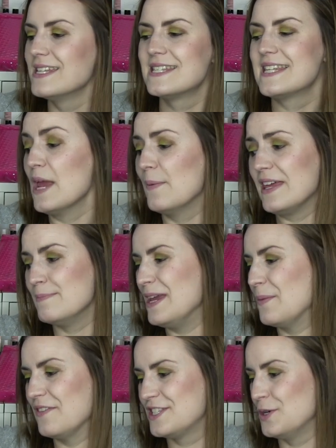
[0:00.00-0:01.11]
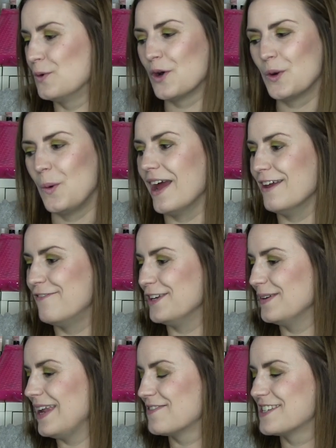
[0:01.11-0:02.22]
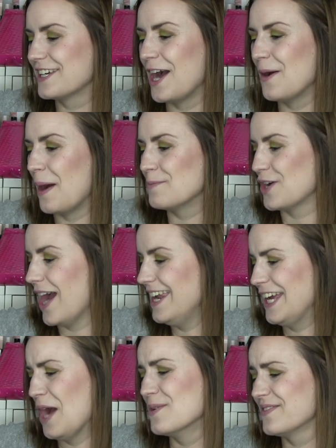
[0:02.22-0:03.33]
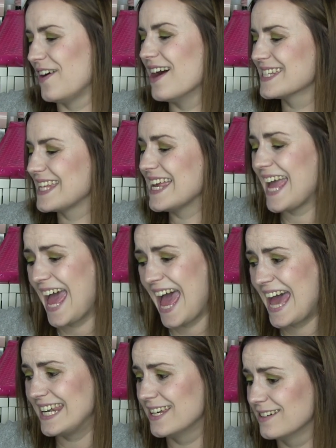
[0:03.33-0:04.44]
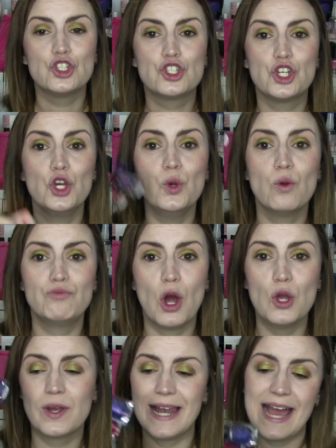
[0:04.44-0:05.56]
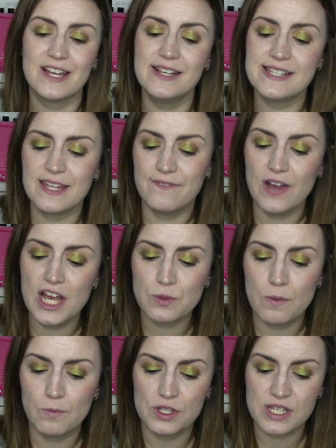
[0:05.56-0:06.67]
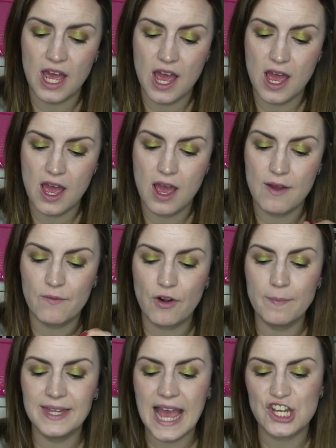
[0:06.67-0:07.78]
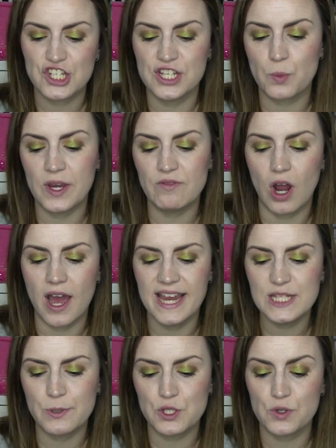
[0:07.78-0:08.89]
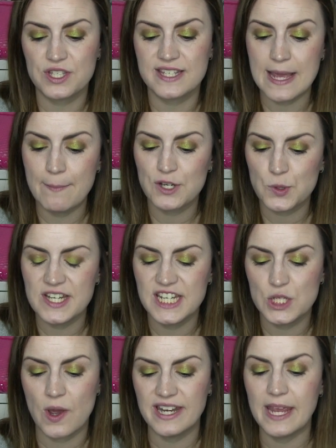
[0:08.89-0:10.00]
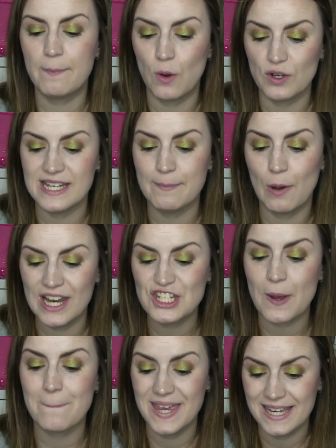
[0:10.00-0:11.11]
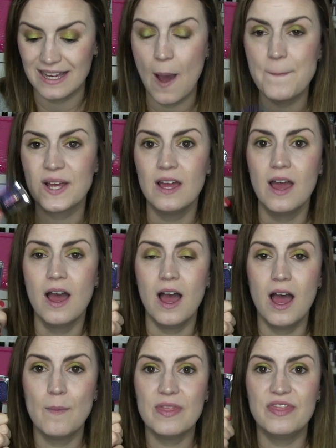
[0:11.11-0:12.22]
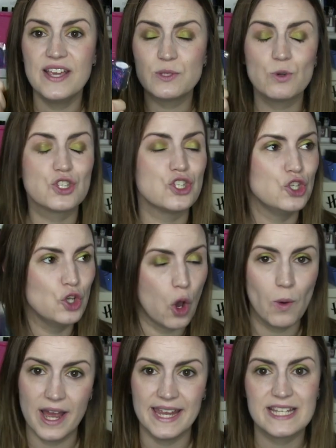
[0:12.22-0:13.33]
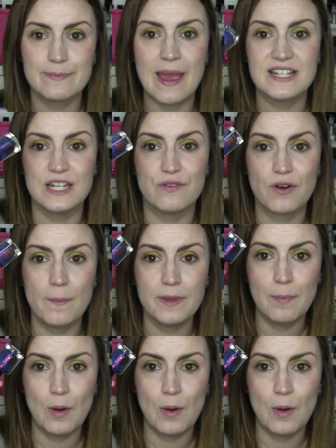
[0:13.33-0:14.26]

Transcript: Stay with me, we've still got quite a few left to go. I'm trying to go as fast as I can. Two Rogue Lacquers. The first one was uh, From the Ashes We Rise, which was December 2020 polish pickup. Um, this was not what I expected. From the